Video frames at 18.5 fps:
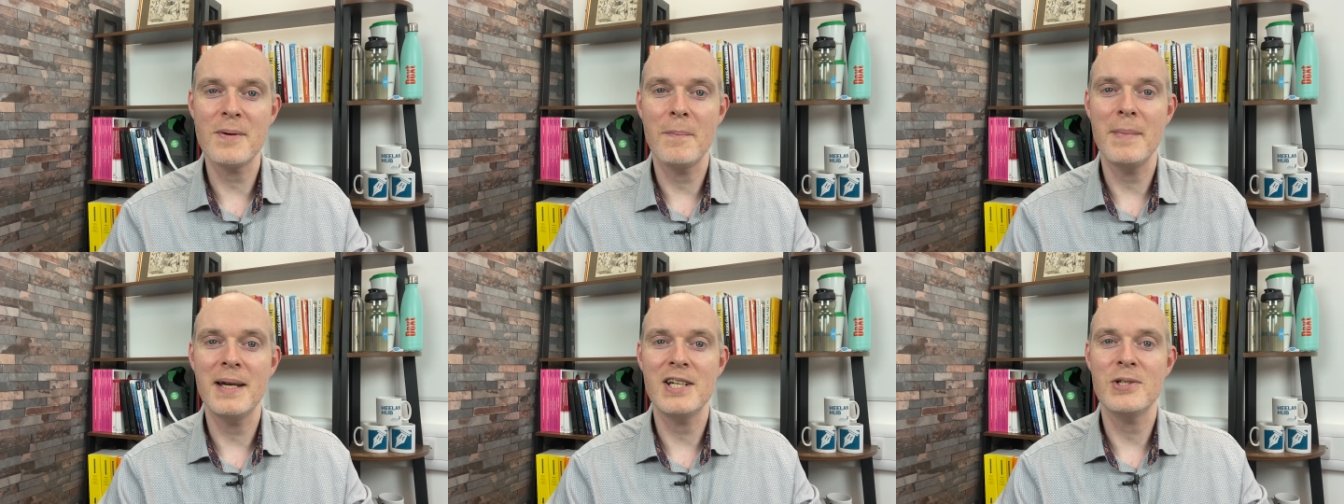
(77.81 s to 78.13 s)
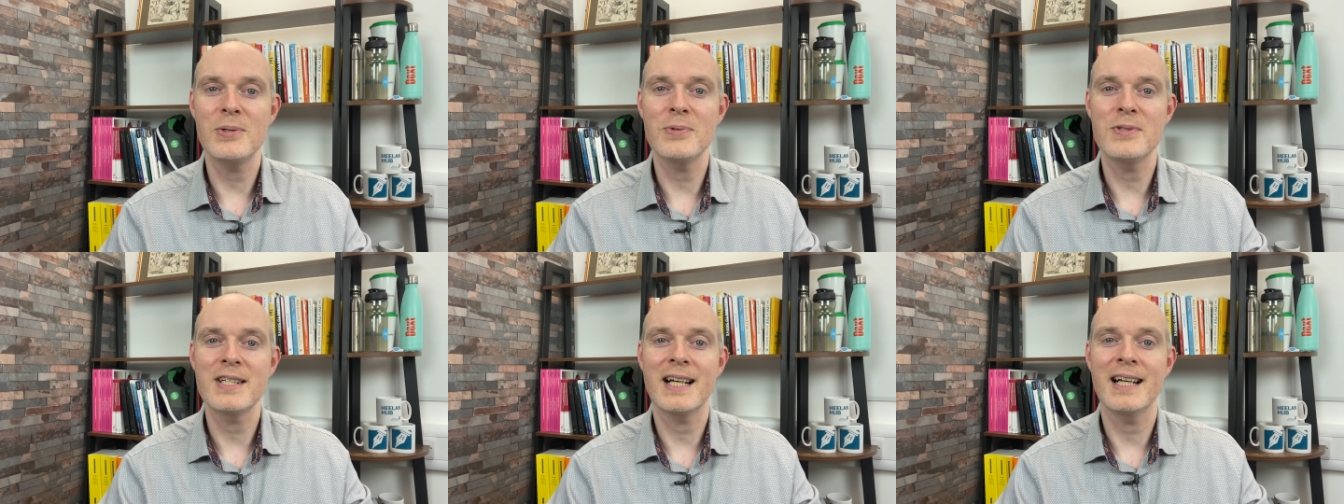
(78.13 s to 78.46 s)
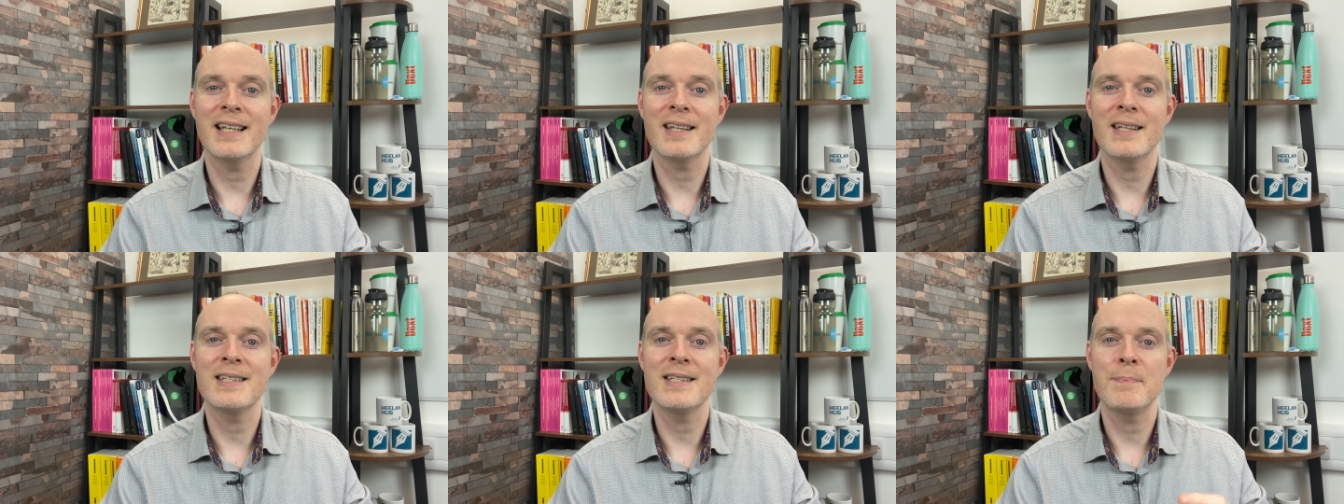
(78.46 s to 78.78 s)
make sure to
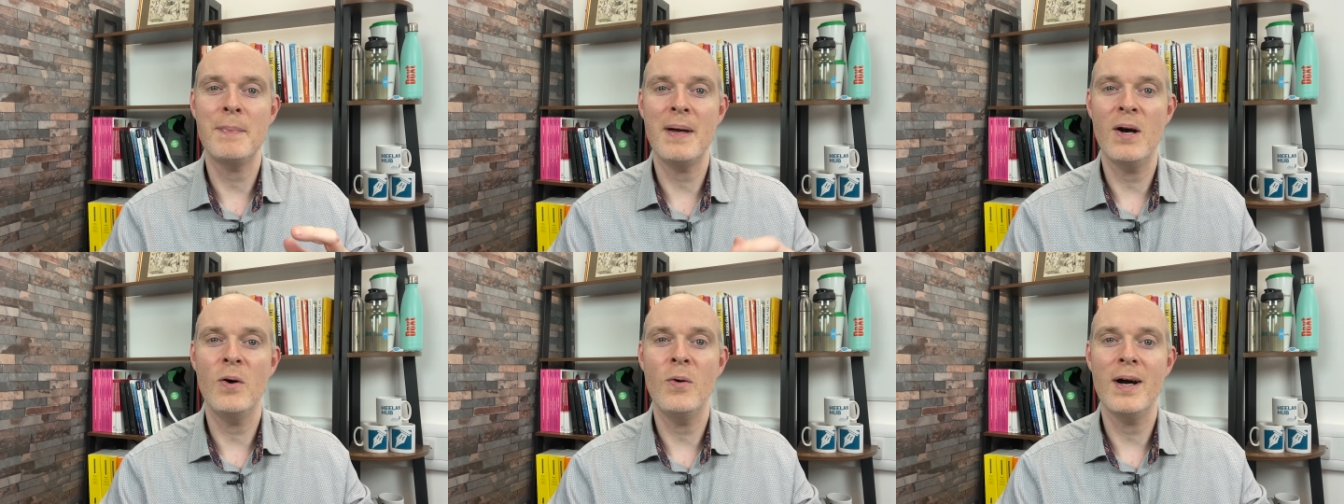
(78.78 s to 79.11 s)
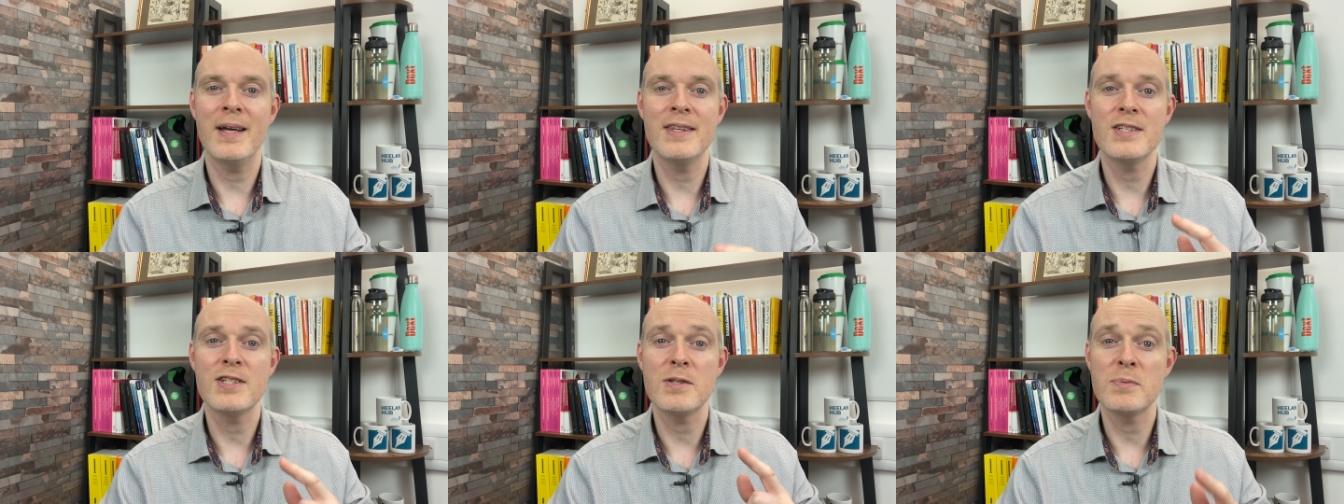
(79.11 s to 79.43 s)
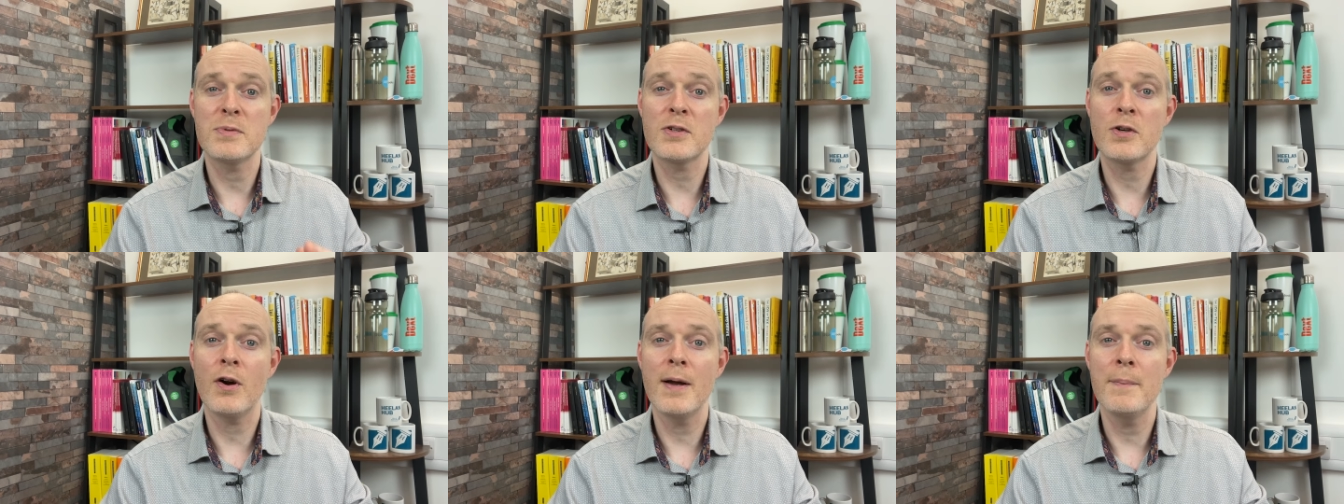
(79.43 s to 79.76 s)
click the bell and the
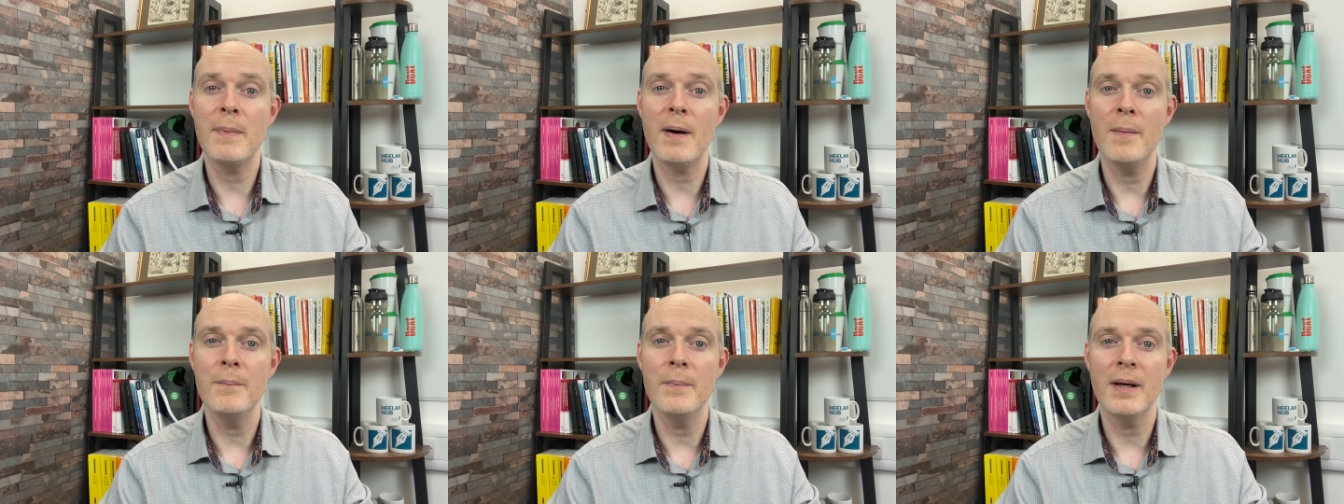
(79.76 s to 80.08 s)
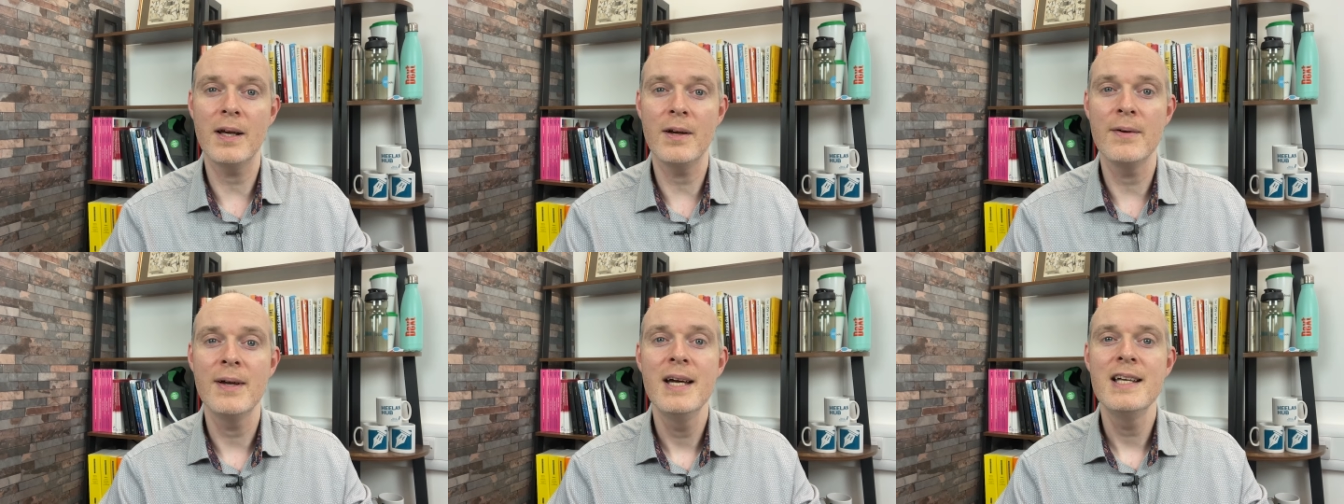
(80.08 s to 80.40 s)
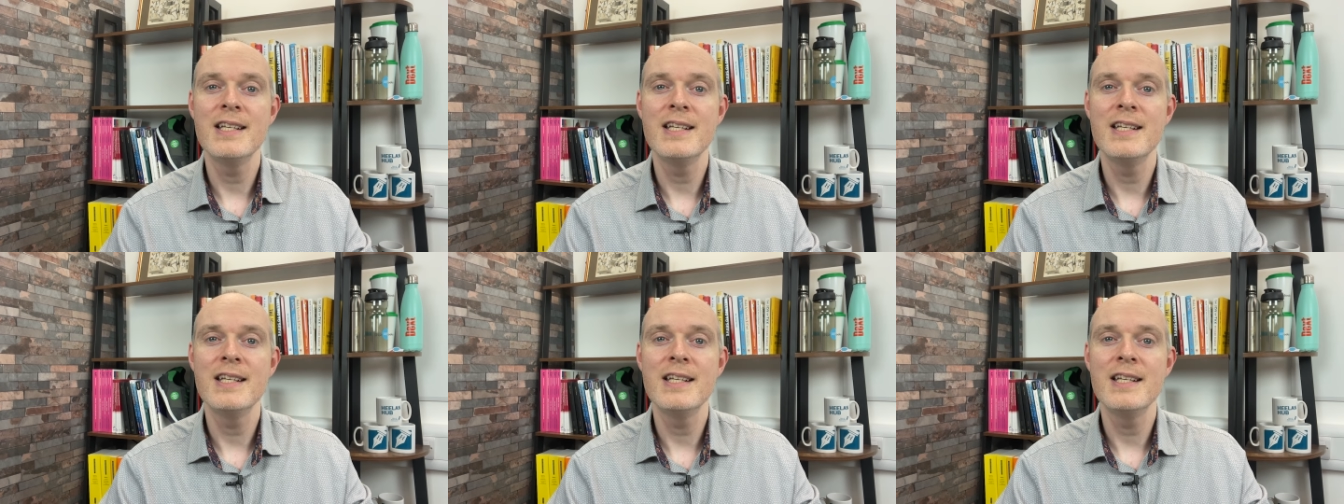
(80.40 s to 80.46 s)
subscribe button below